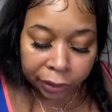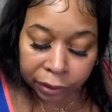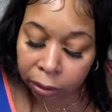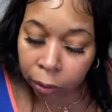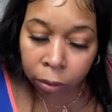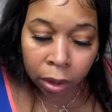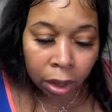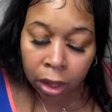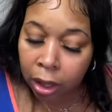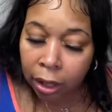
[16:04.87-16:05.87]
So
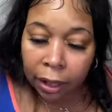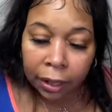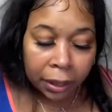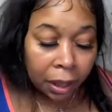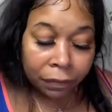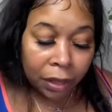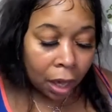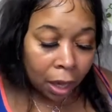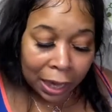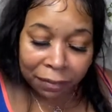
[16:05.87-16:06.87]
if
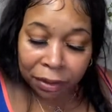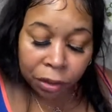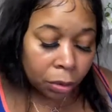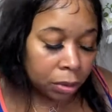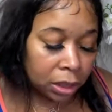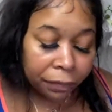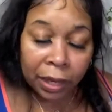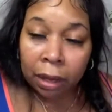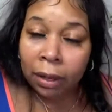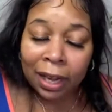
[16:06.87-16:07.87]
y'all haven't used it, if
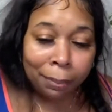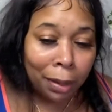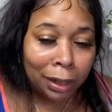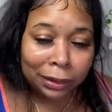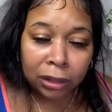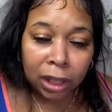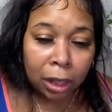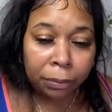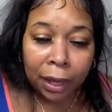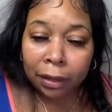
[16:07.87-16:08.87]
y'all don't have
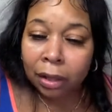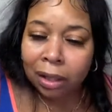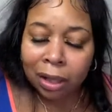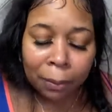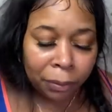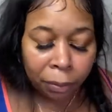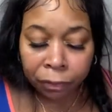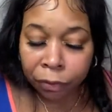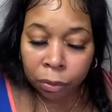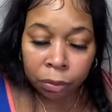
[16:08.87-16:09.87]
BoxyCharm, y'all look up the
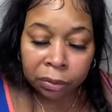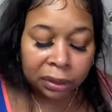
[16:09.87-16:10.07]
reviews.